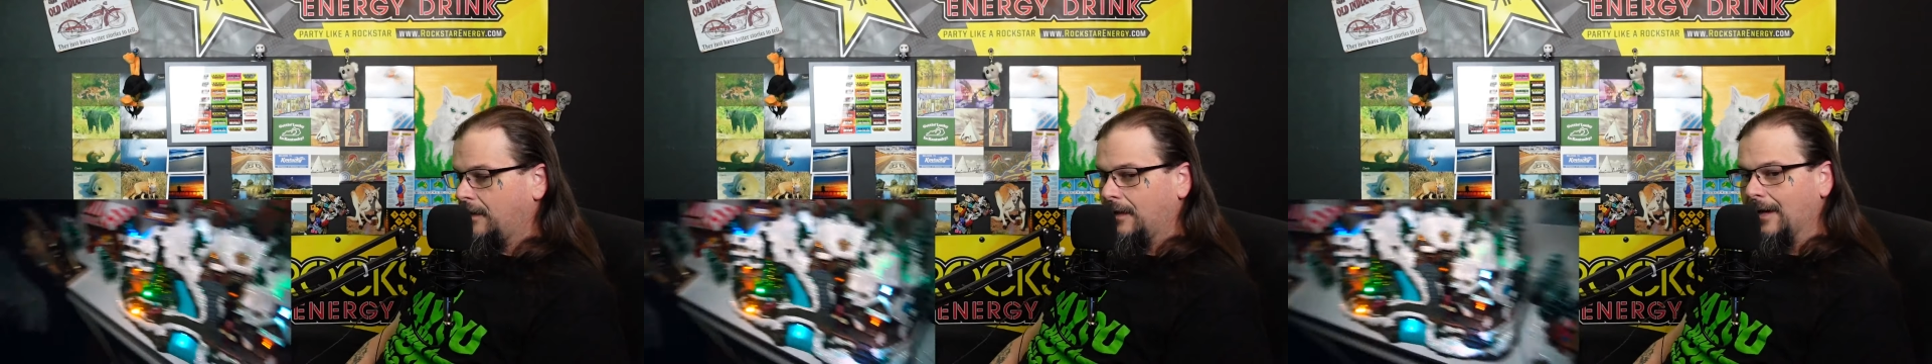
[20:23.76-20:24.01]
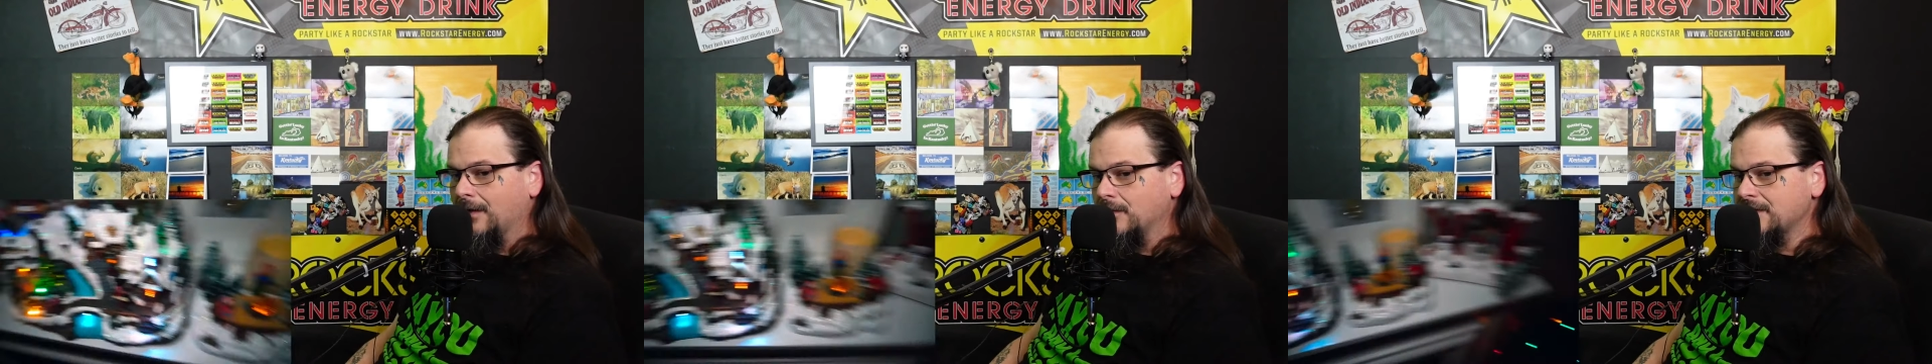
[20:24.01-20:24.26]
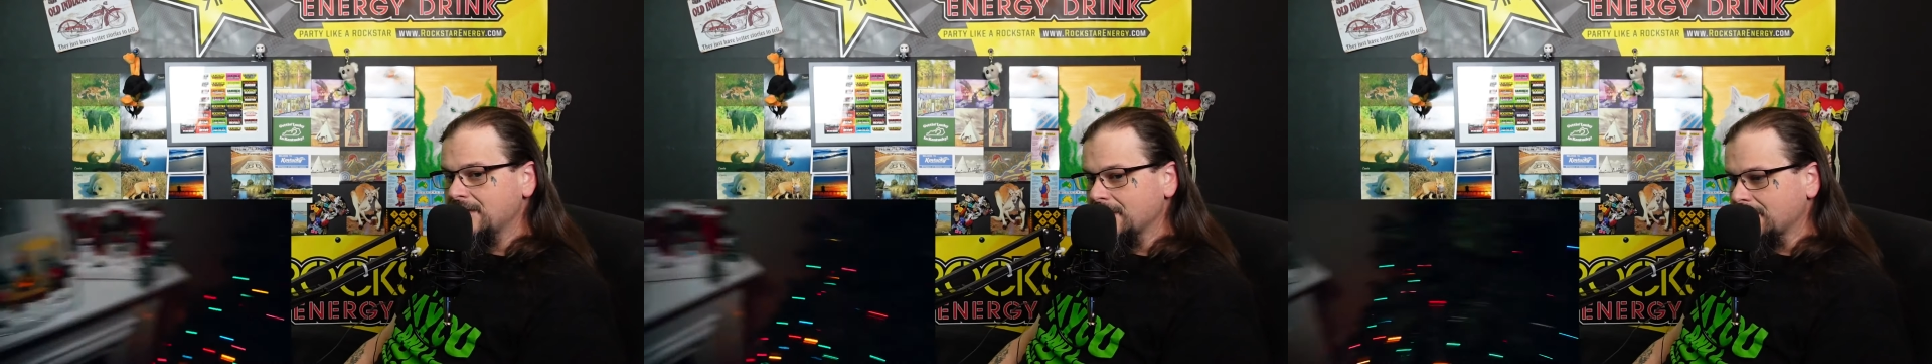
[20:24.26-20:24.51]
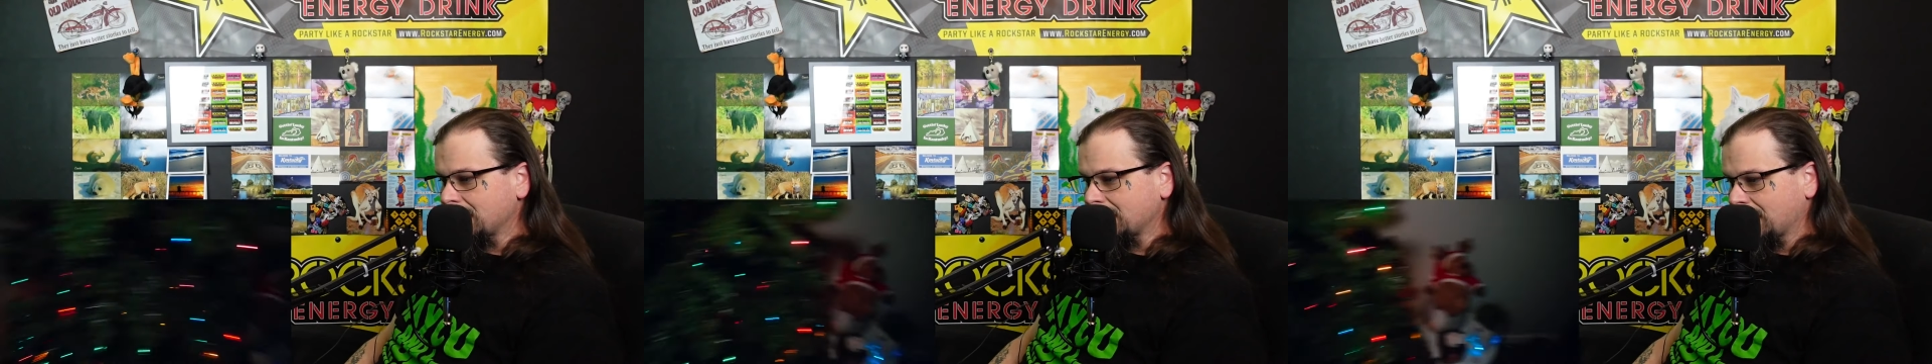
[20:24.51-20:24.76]
How is
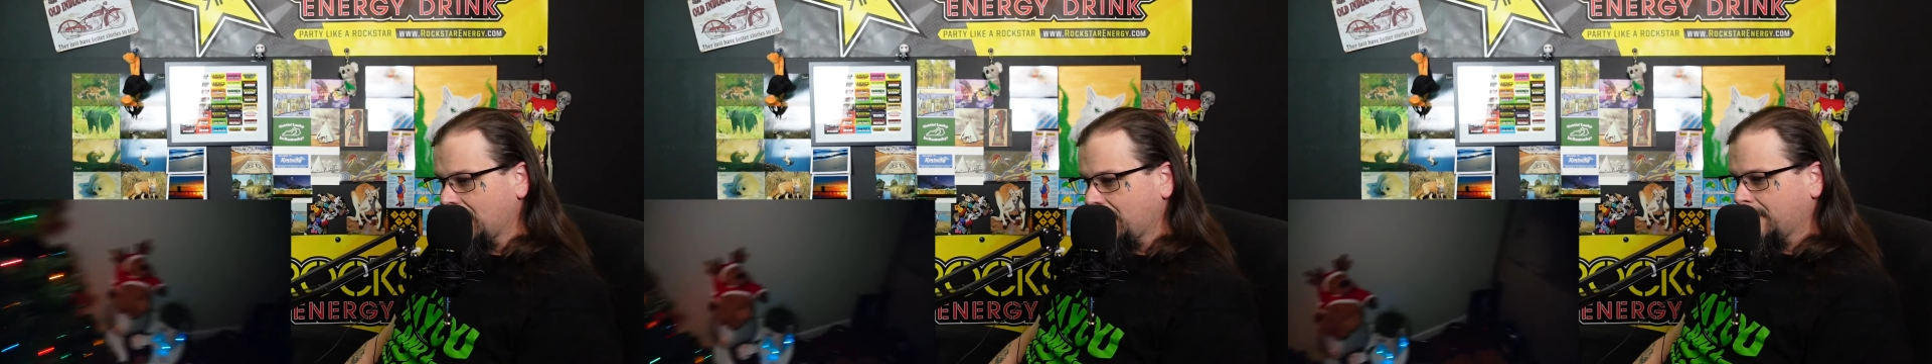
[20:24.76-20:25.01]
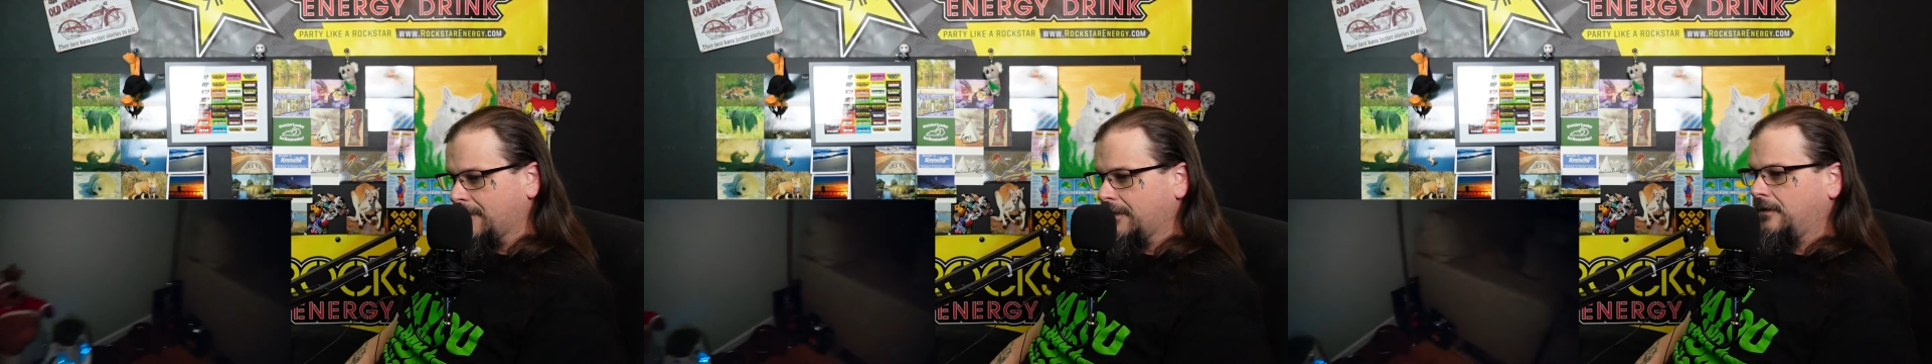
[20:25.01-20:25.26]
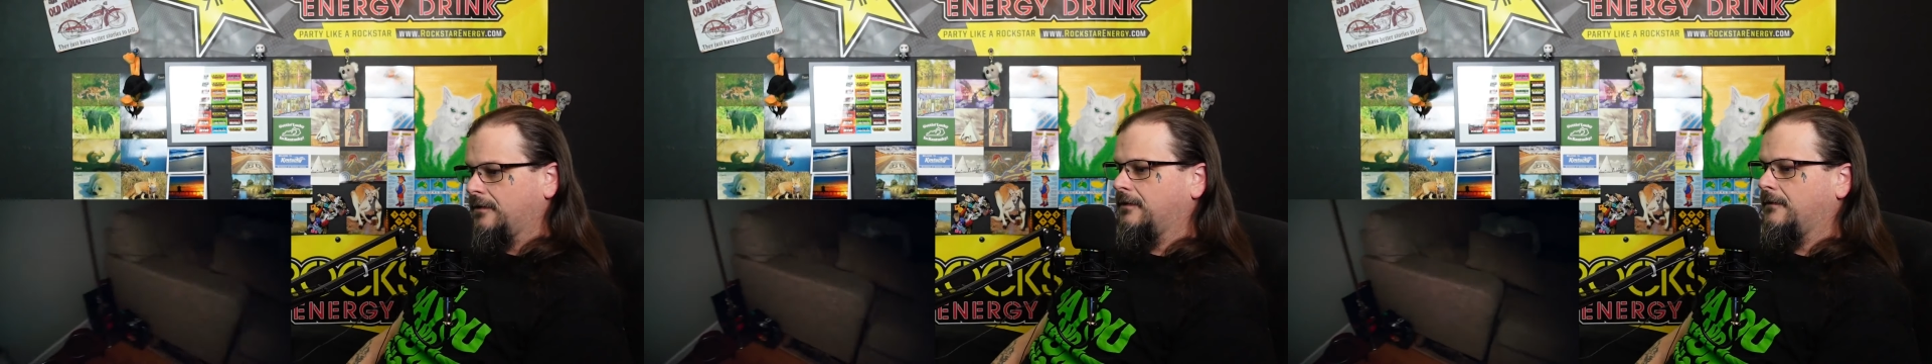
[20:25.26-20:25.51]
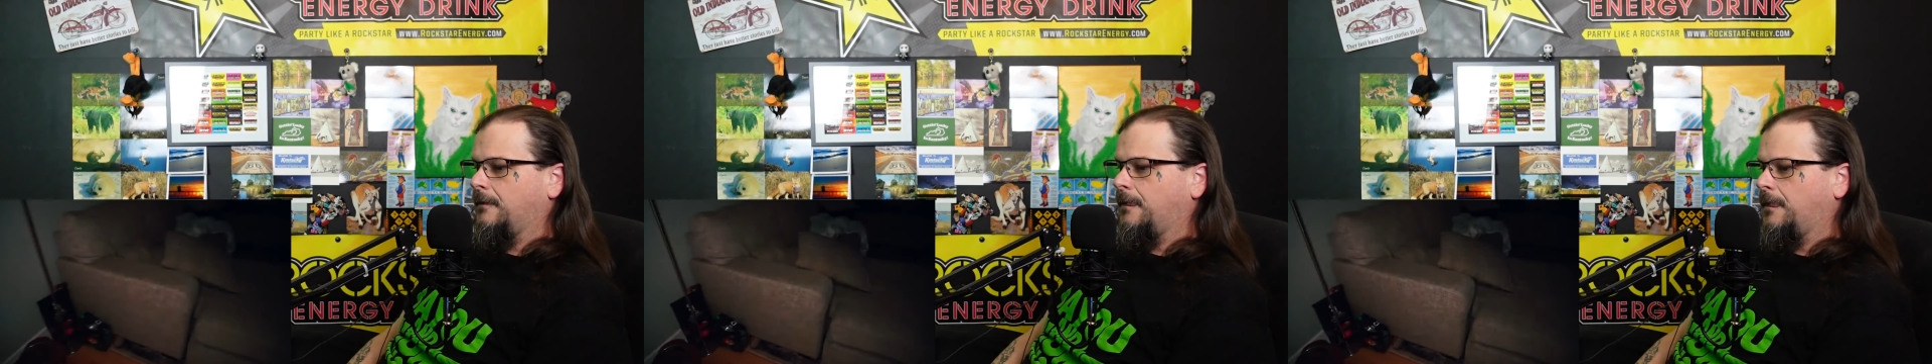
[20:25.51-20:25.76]
this scary?
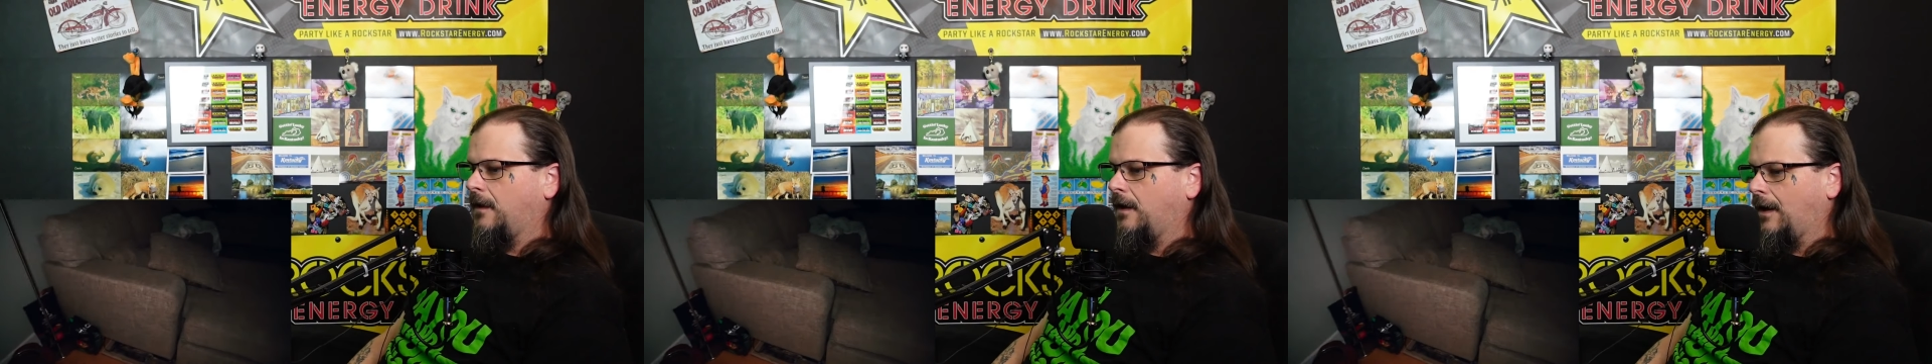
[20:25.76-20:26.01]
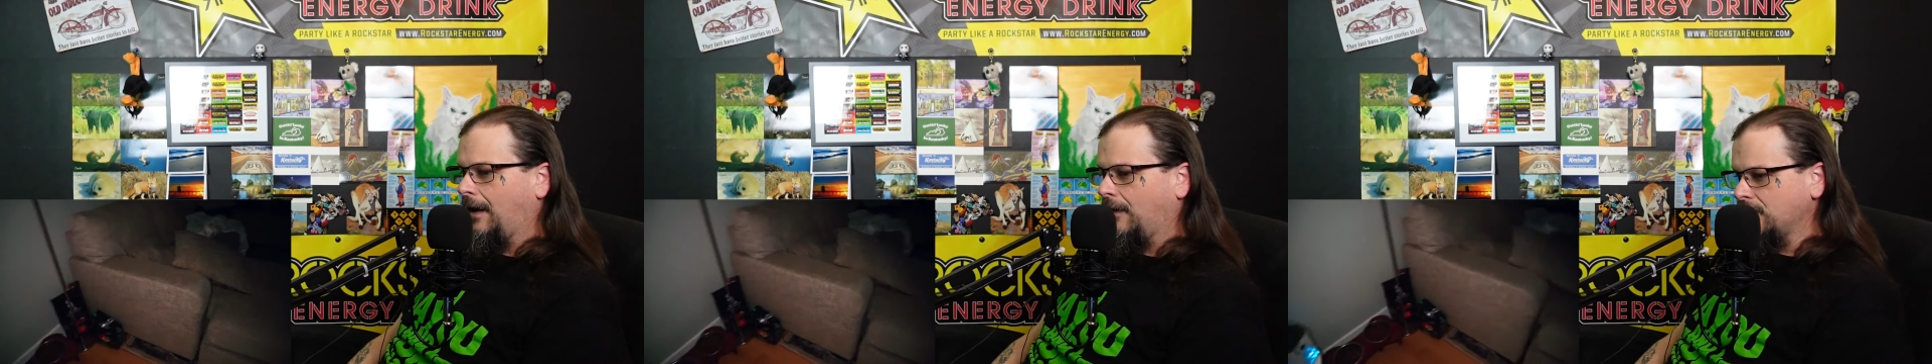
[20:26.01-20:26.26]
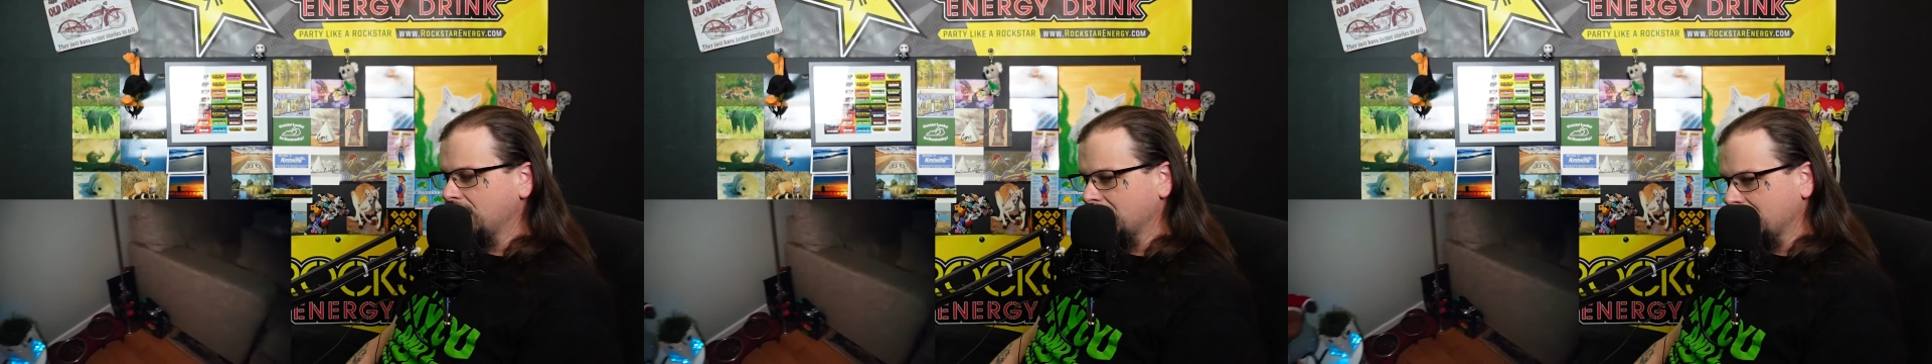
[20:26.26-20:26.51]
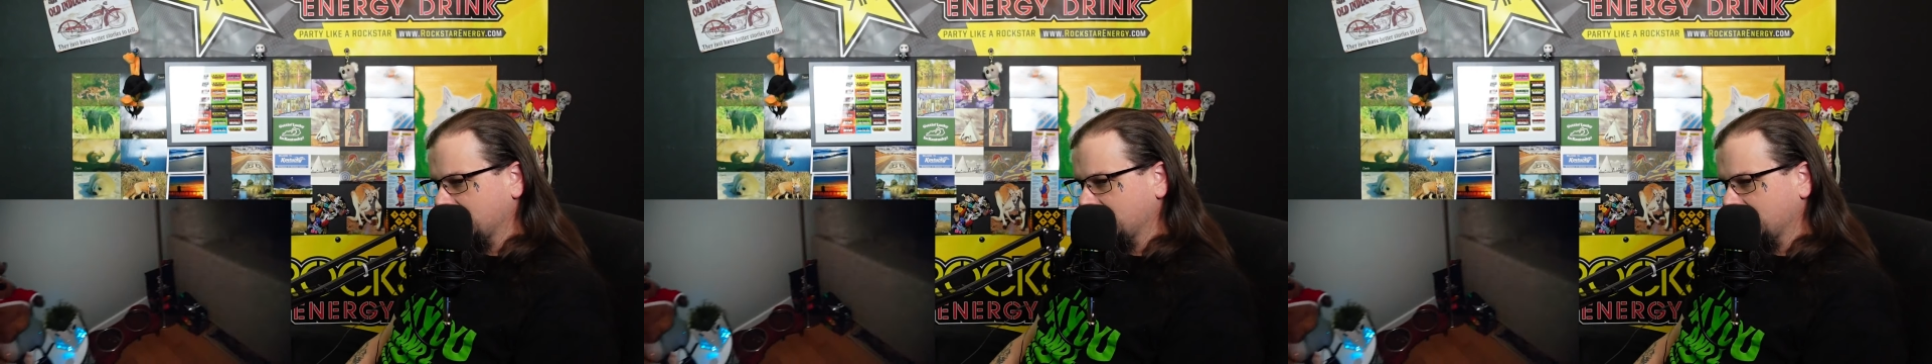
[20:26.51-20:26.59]
How is